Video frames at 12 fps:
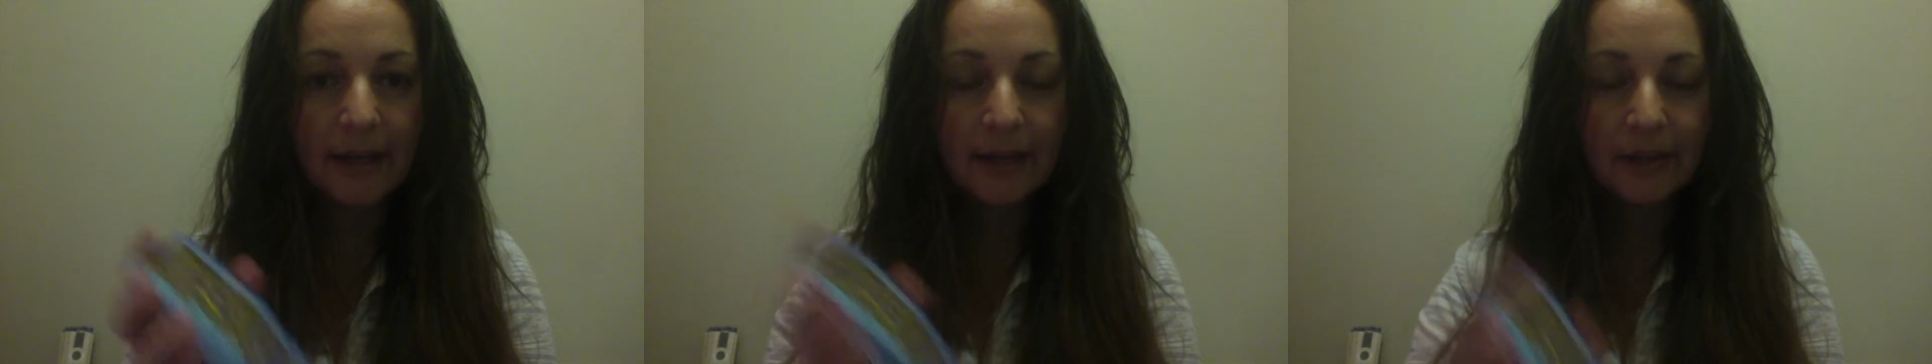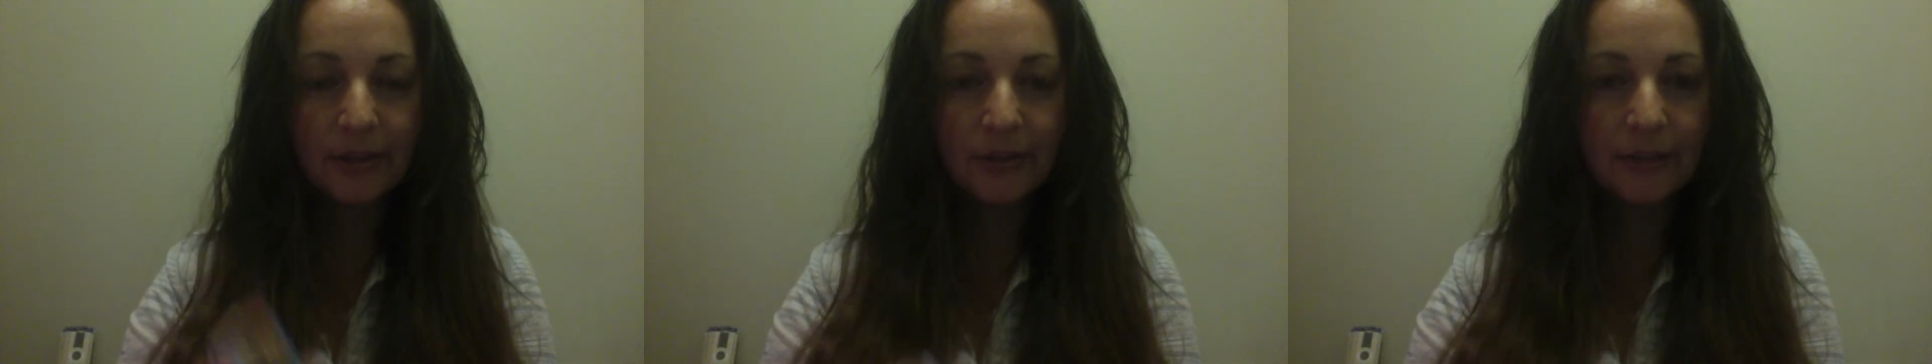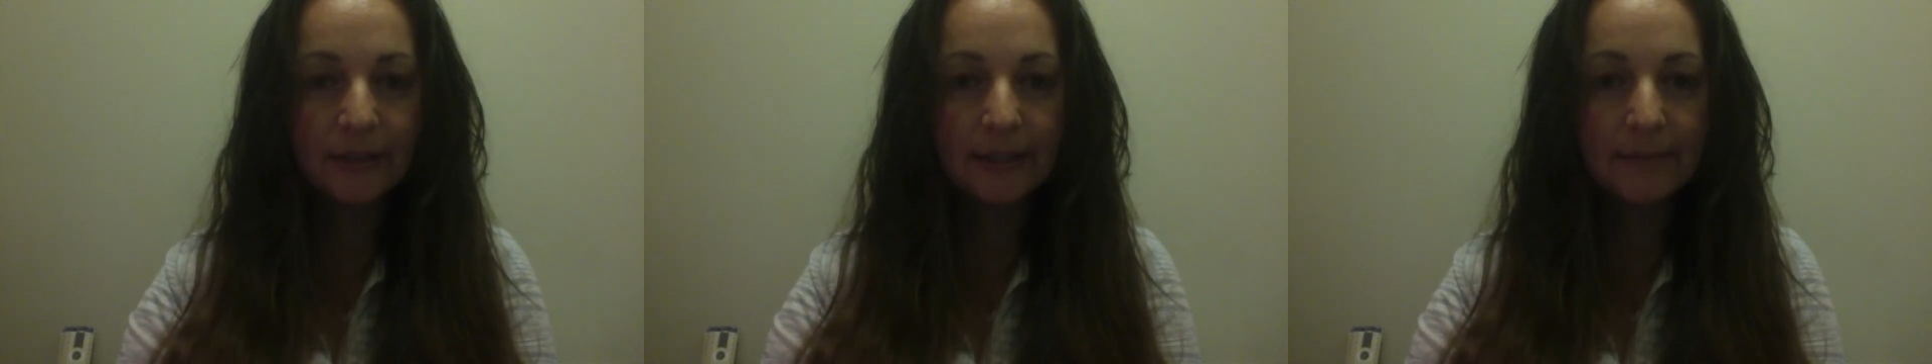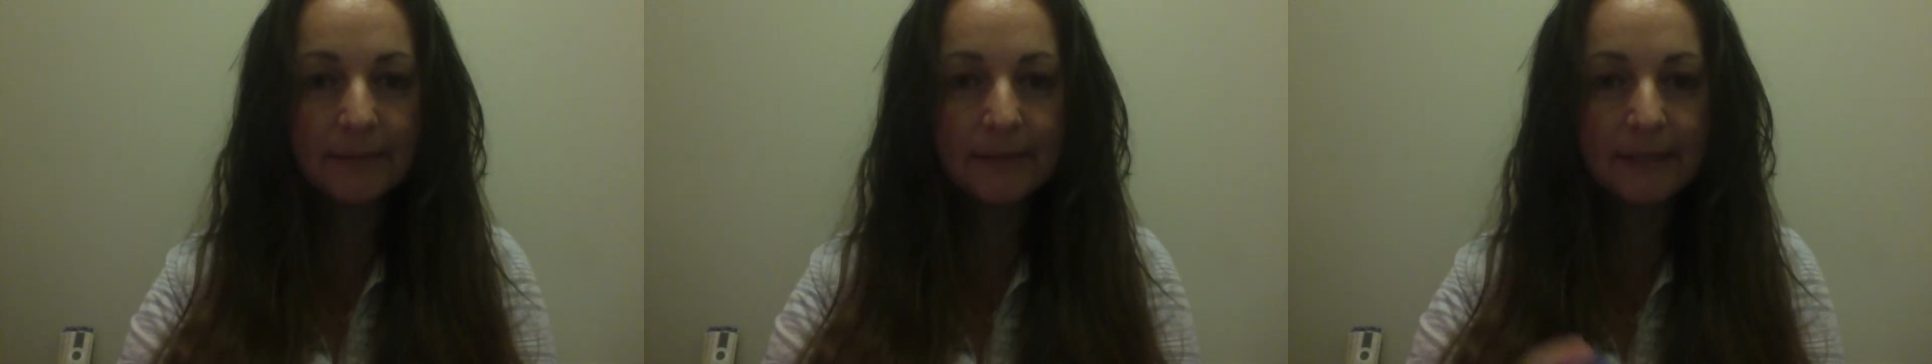
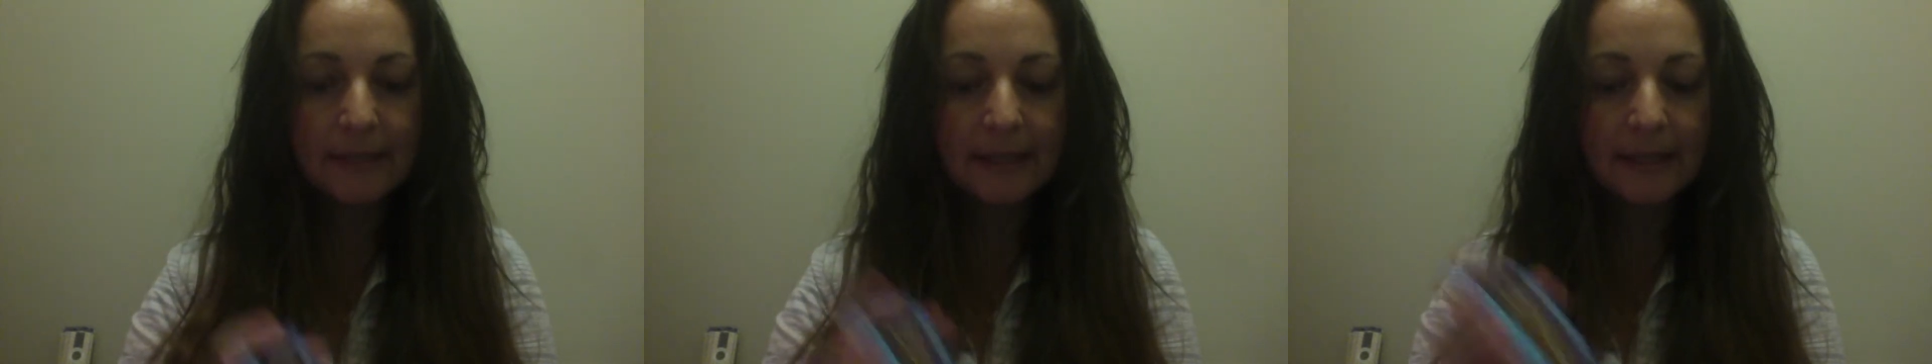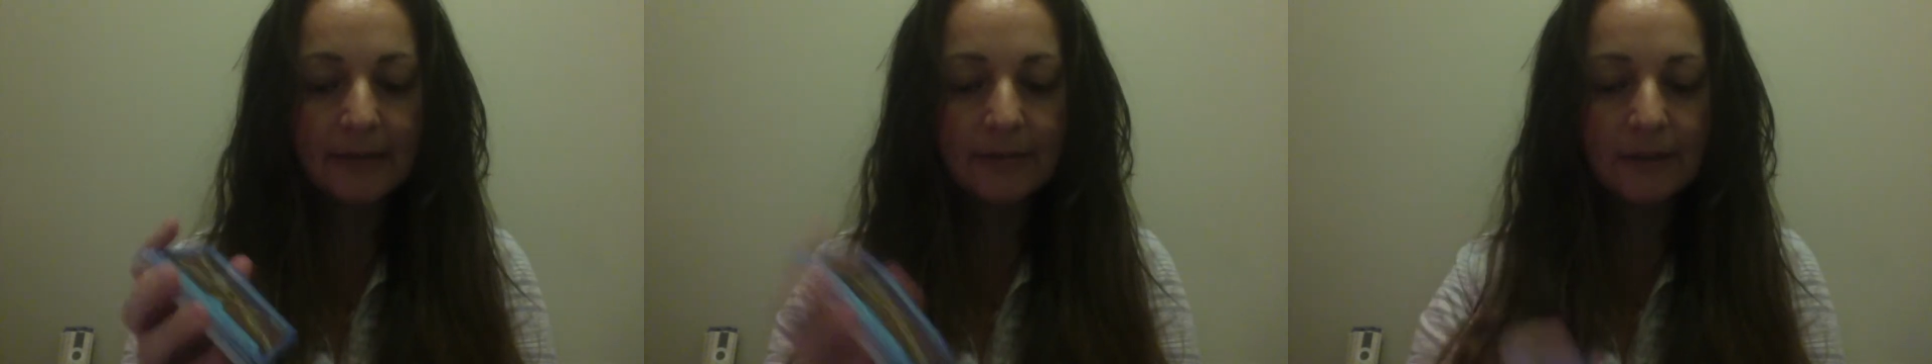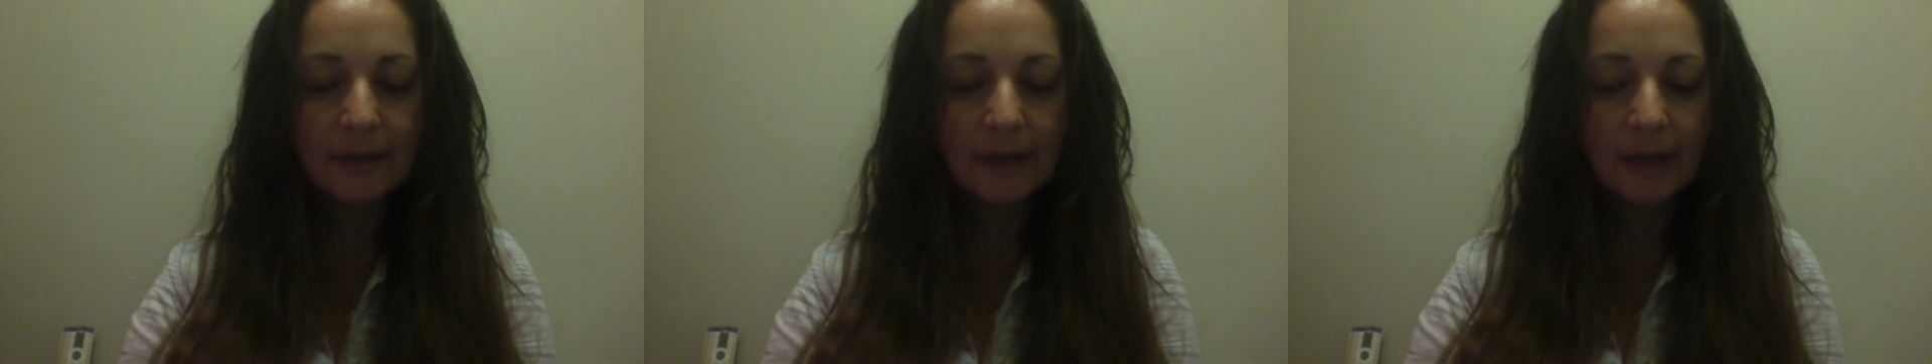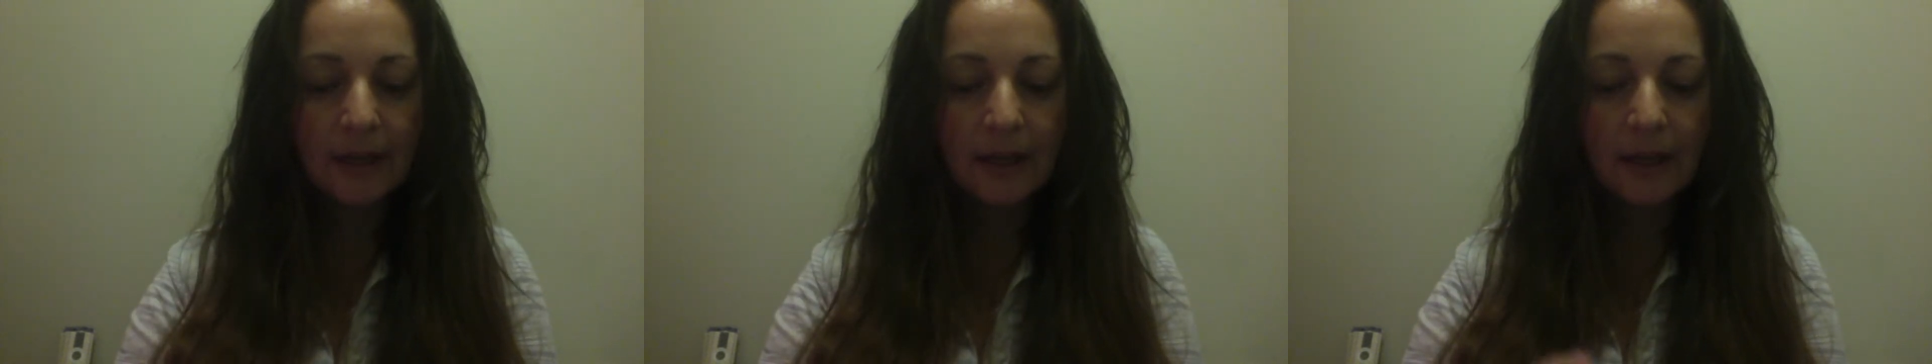eucalyptus leaves,
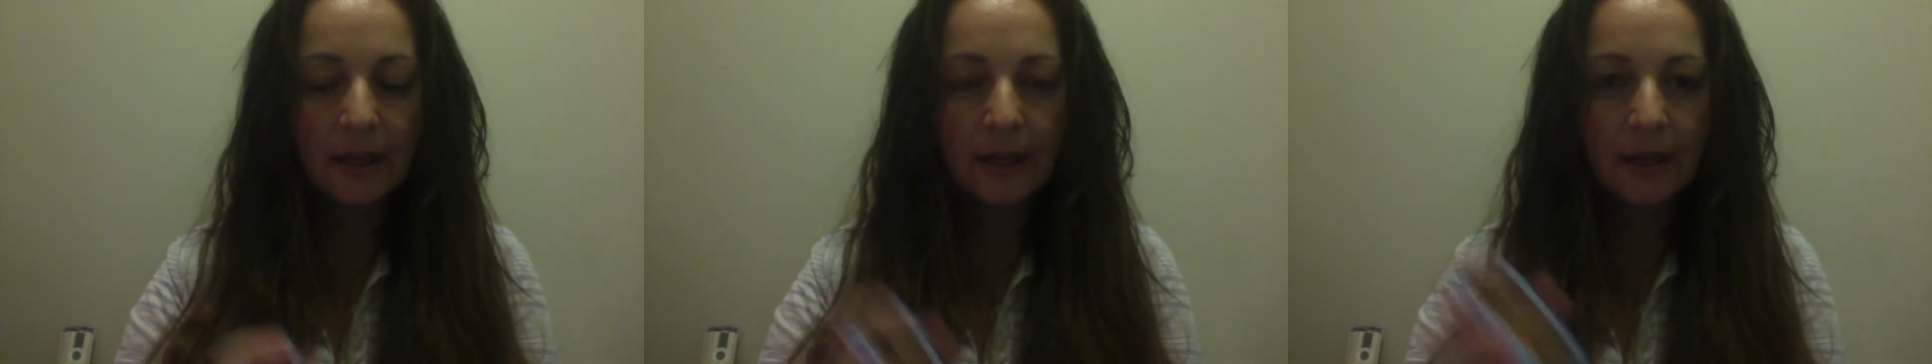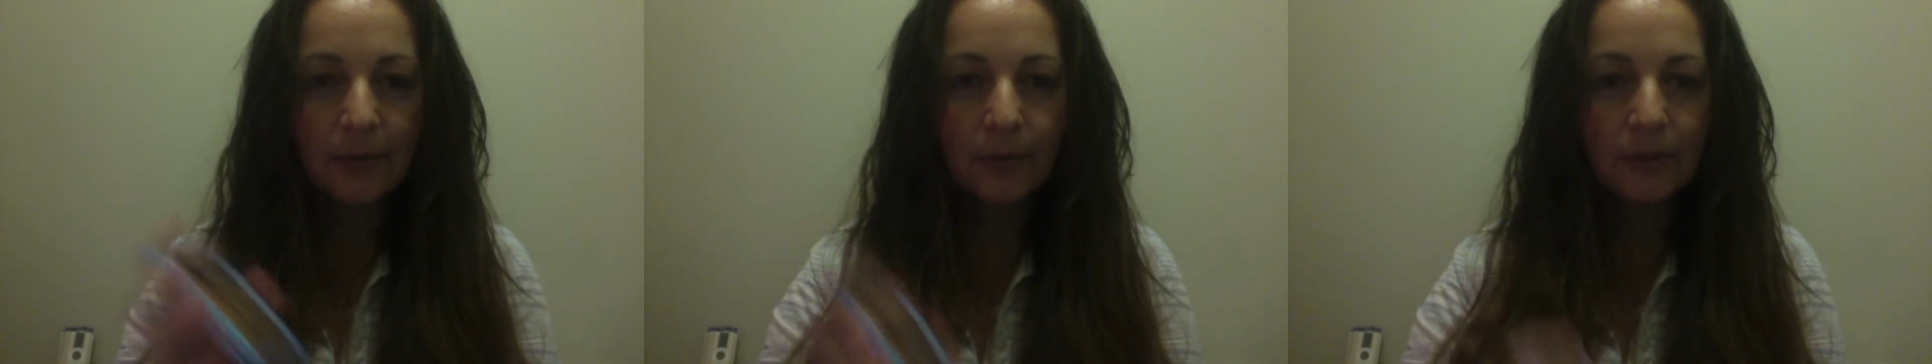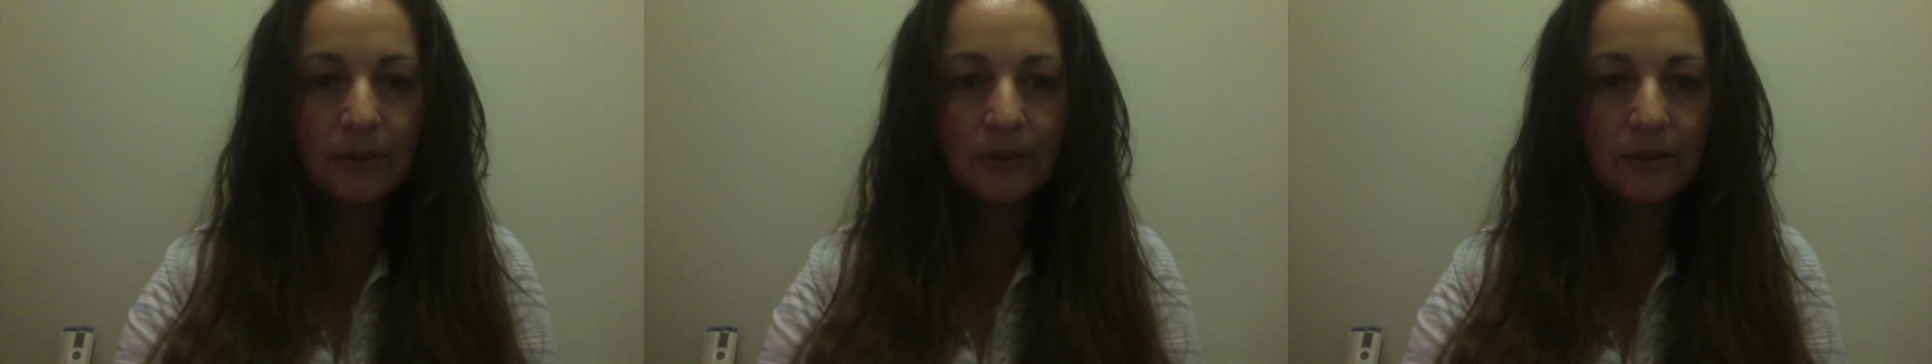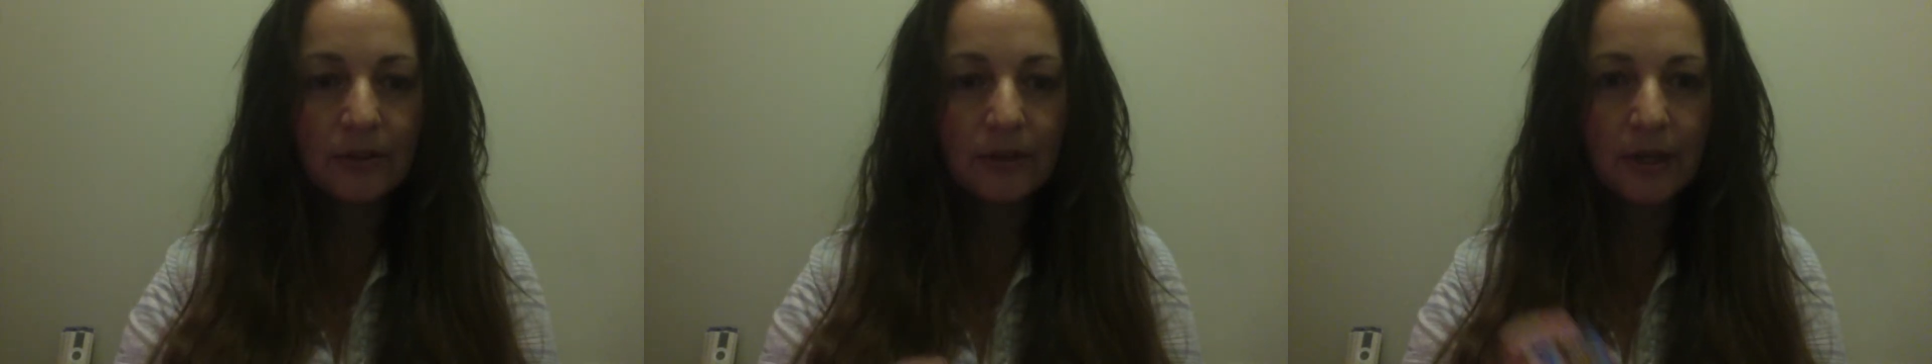
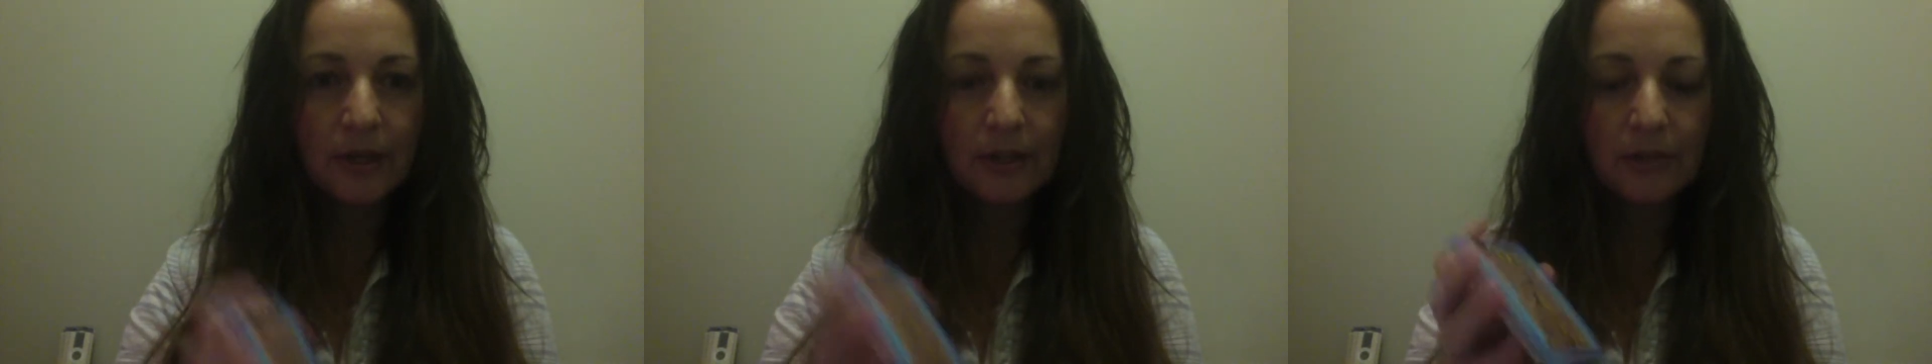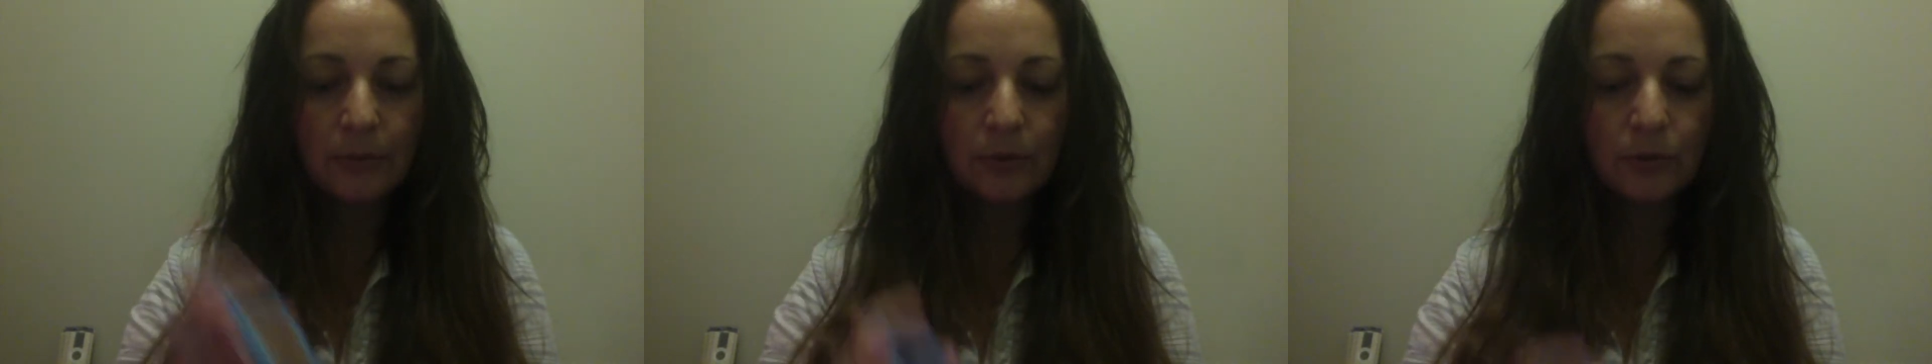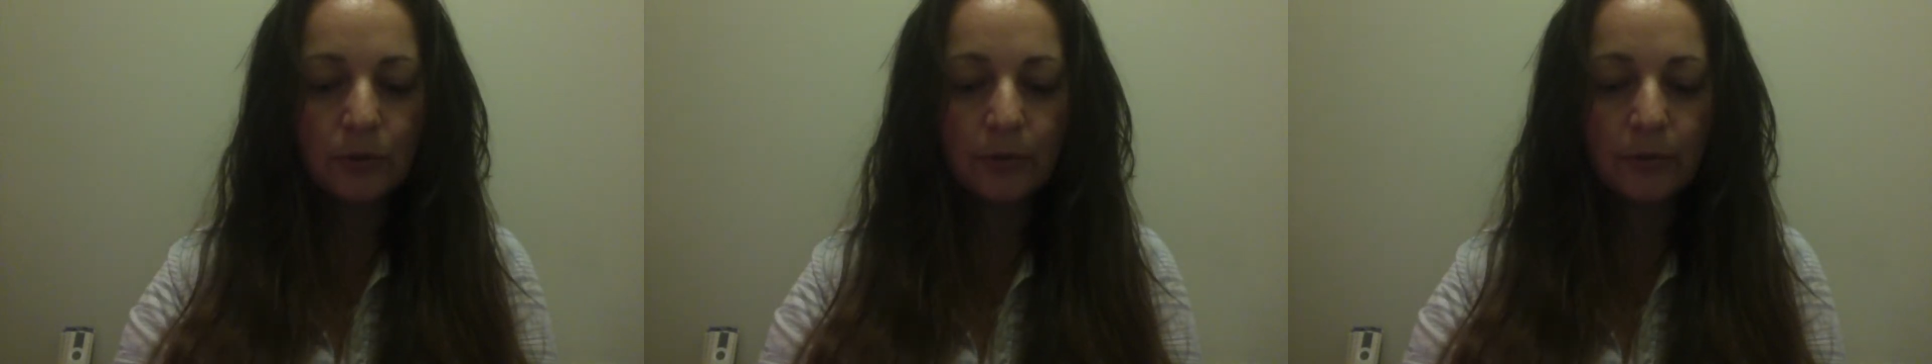which would